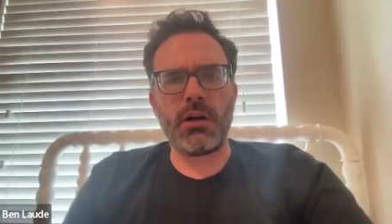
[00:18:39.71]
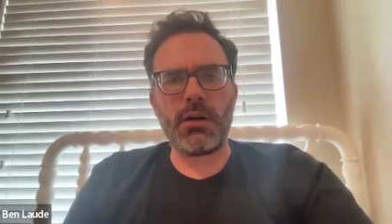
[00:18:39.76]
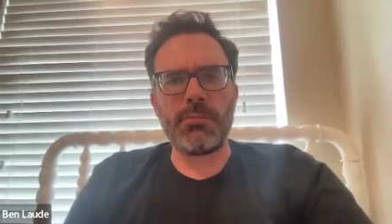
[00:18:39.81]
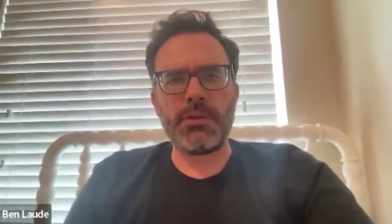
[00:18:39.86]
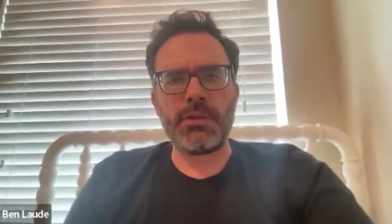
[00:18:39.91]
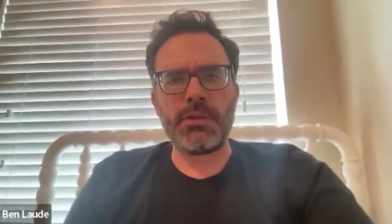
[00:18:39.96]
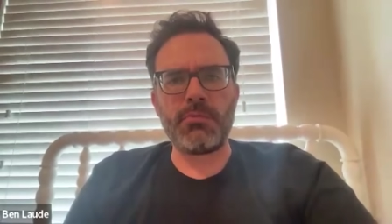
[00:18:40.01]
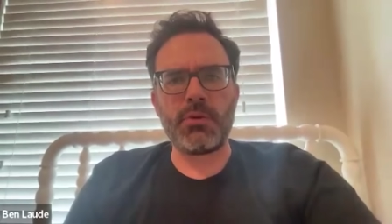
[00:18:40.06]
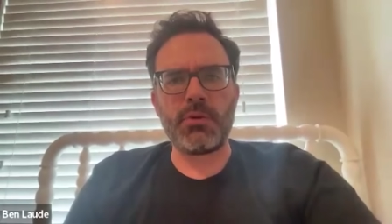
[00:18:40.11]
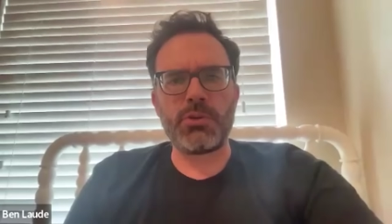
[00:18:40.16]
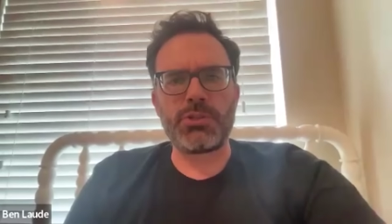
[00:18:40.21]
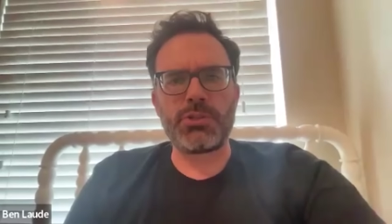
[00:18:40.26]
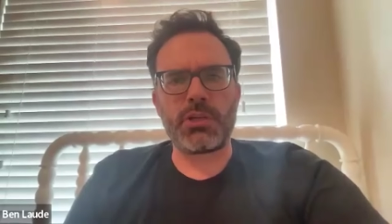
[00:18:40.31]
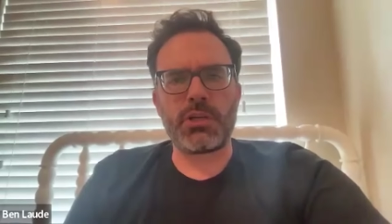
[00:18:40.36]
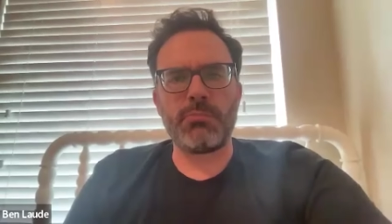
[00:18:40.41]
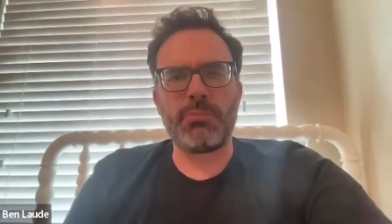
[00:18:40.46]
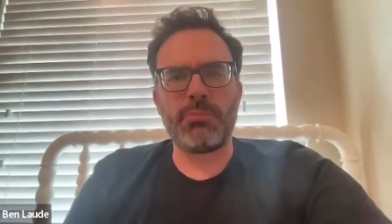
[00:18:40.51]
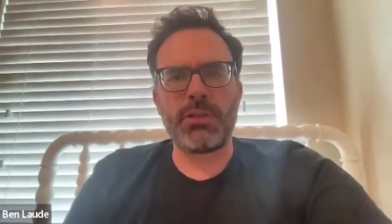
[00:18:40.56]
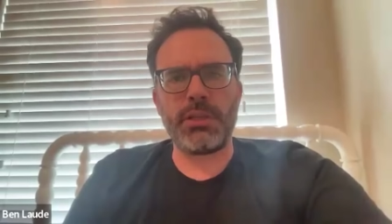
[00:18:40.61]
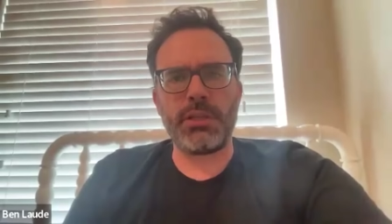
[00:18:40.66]
I mean, it wasn't
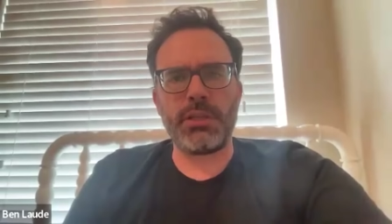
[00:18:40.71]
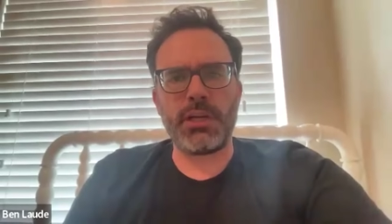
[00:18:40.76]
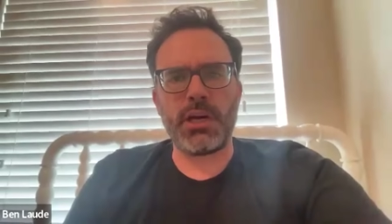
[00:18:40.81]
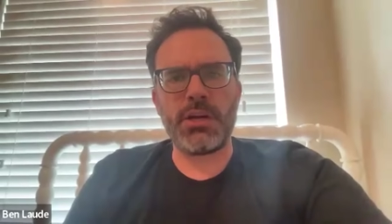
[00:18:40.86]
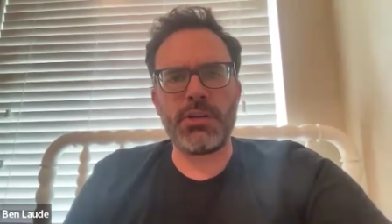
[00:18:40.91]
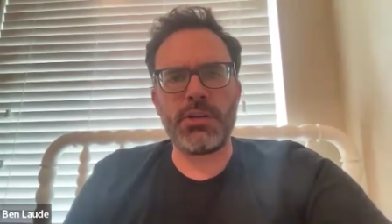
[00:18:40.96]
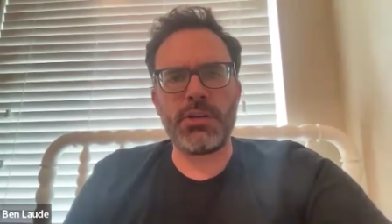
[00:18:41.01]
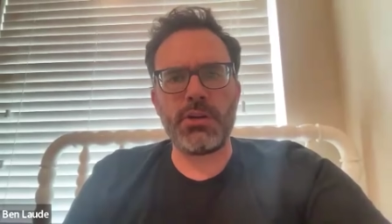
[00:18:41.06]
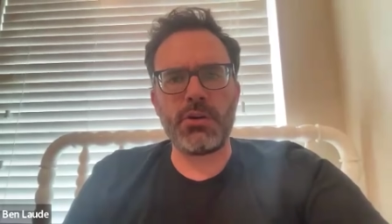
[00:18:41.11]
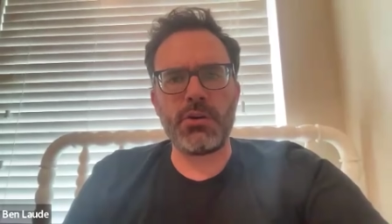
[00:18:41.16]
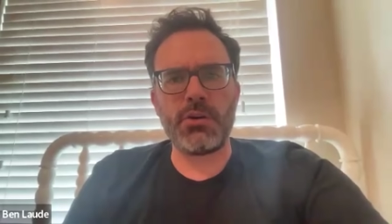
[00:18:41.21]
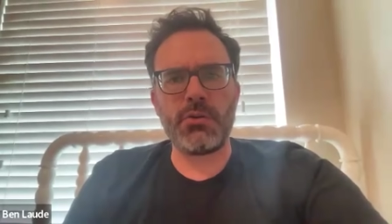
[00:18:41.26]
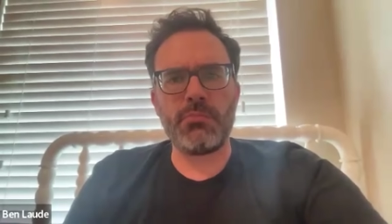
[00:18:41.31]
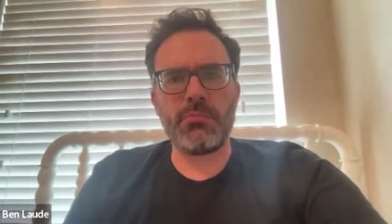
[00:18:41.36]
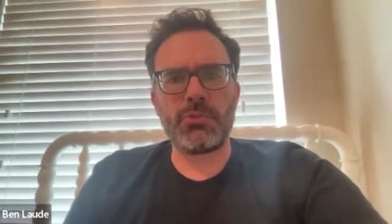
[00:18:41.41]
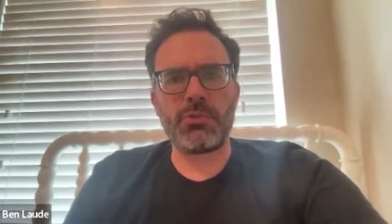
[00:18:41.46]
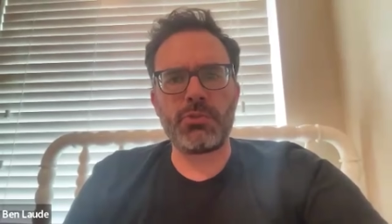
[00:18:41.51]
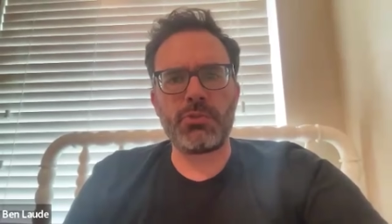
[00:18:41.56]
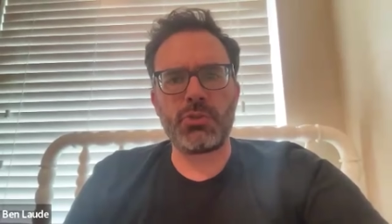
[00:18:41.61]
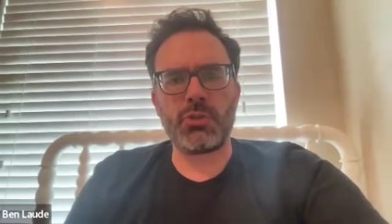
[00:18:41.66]
completely
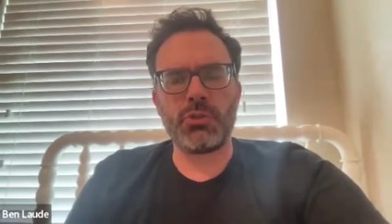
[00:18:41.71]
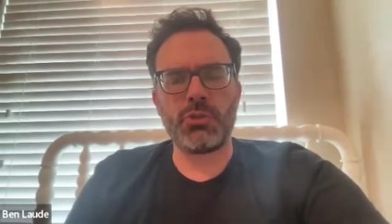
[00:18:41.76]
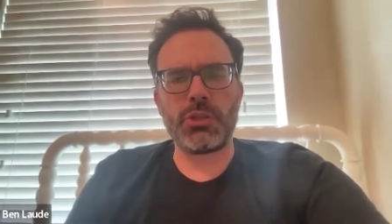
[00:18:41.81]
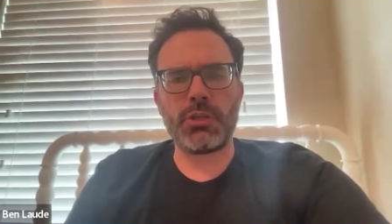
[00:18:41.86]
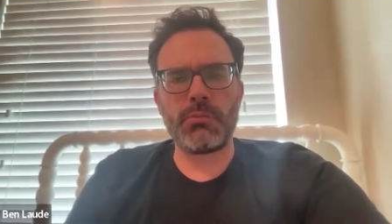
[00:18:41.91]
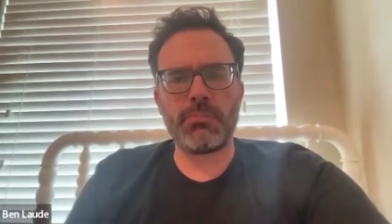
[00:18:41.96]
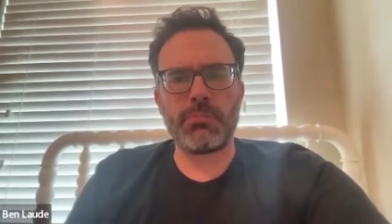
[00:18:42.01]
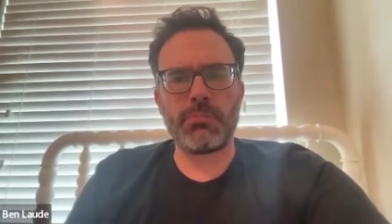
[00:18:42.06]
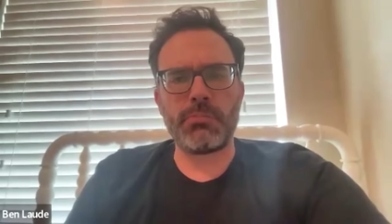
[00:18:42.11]
unknown, surely,